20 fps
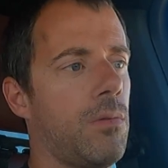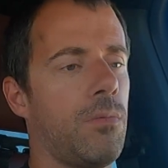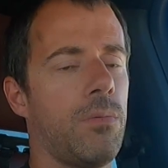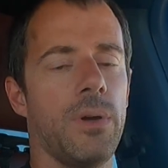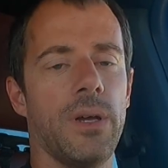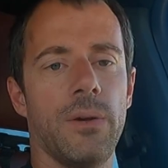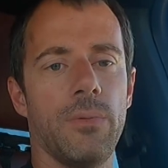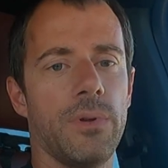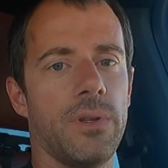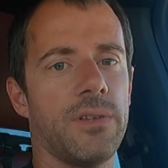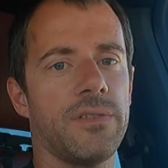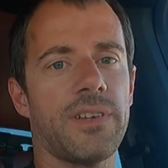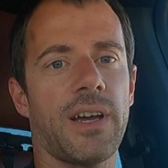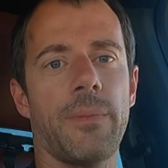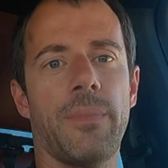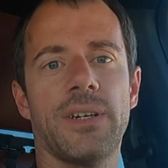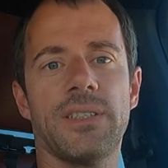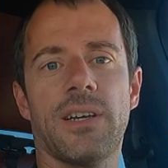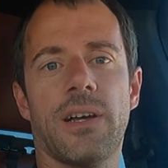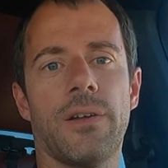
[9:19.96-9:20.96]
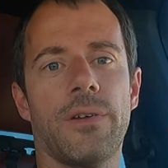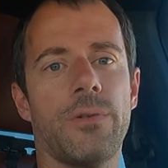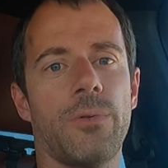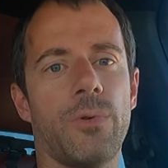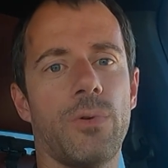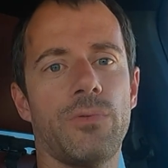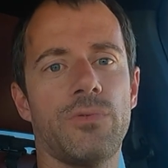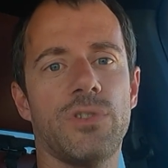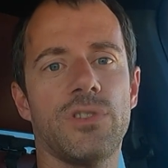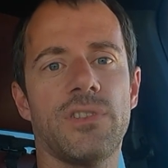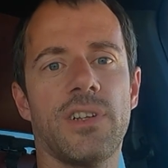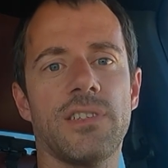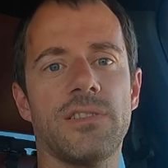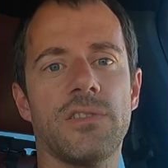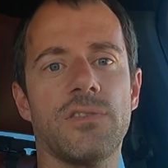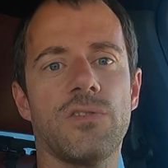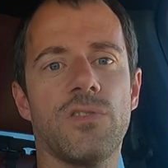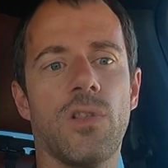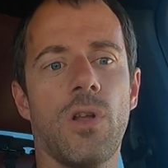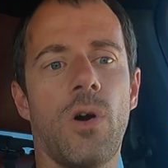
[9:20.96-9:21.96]
We with the side-by-side on the roof, just
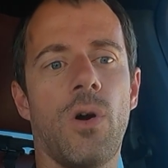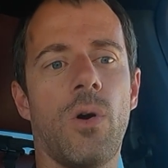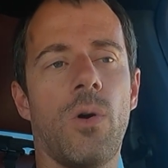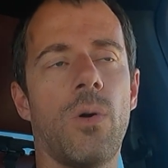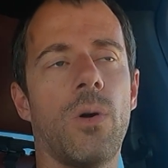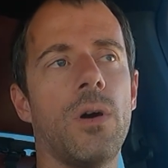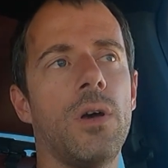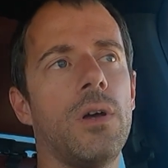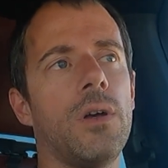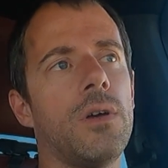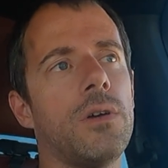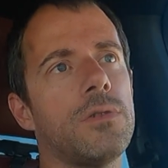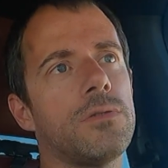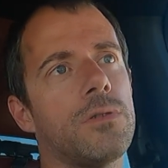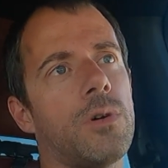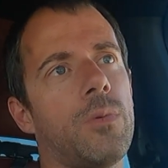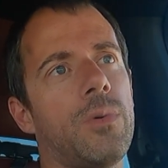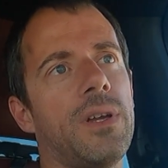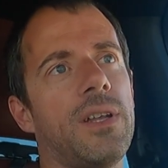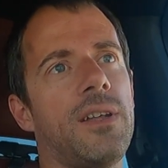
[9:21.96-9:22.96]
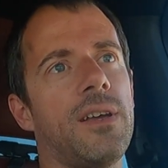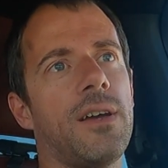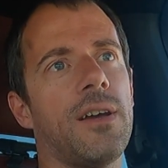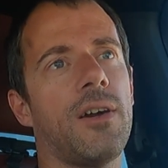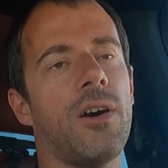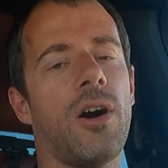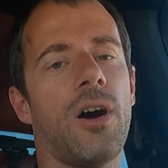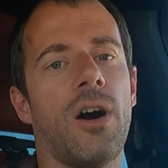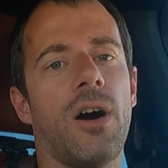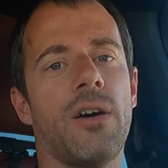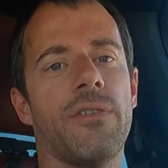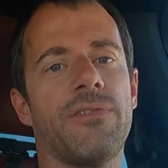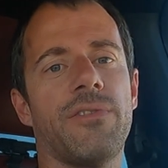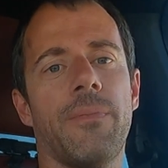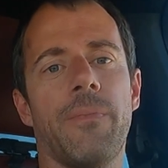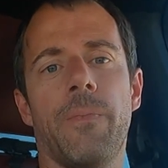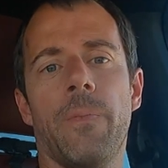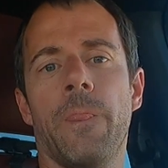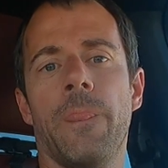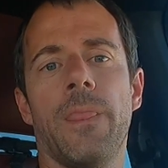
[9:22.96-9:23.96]
nice and slow. So we take off.
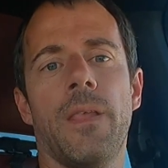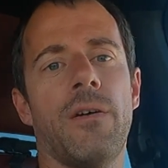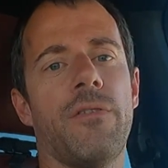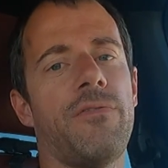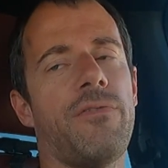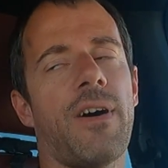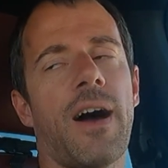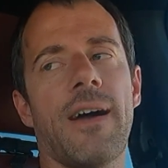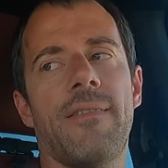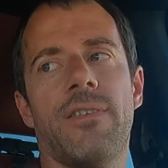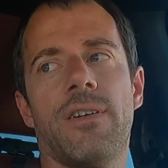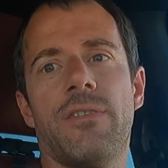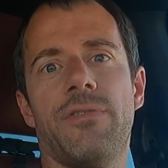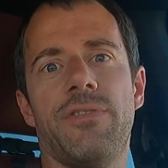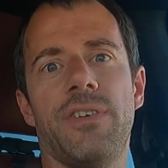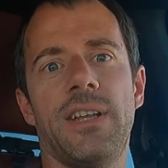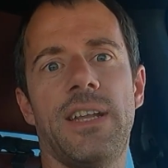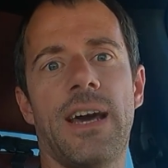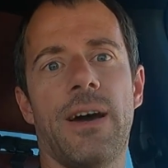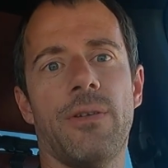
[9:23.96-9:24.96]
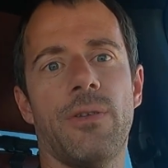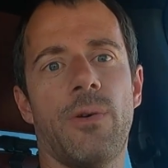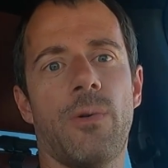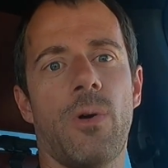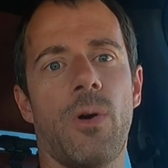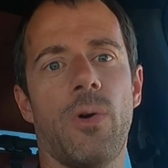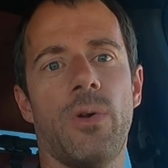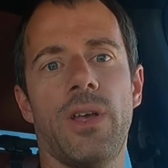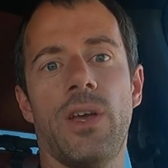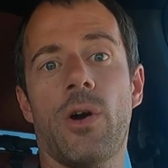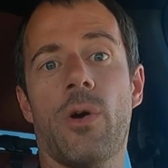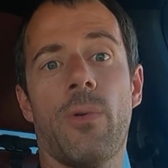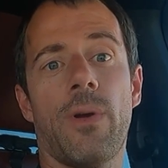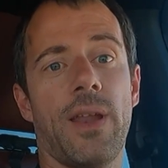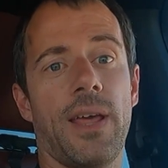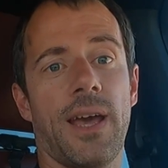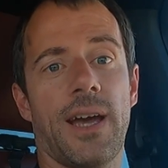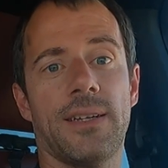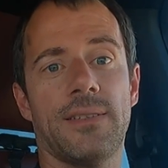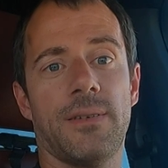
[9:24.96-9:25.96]
500 feet down the road, he
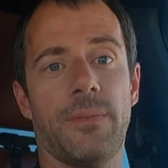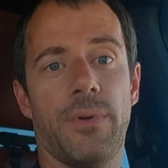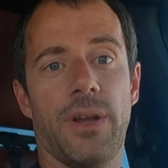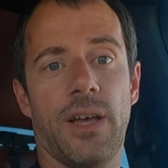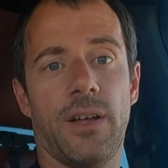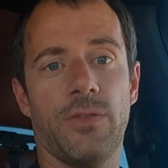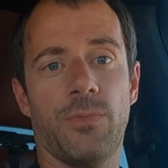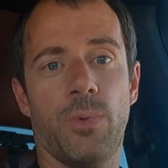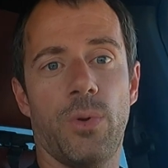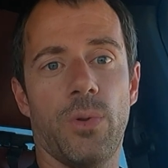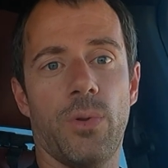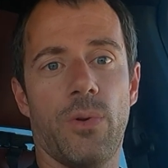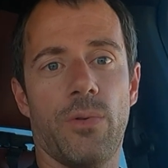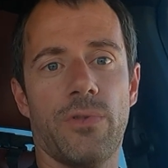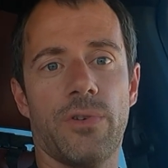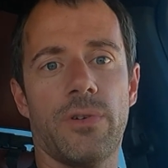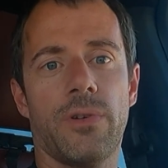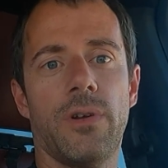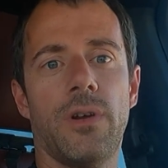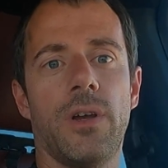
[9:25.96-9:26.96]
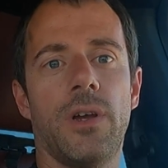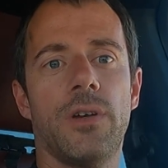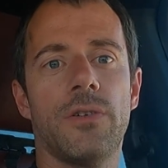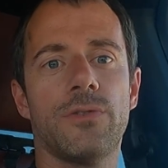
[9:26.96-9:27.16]
already had somebody else pulled over.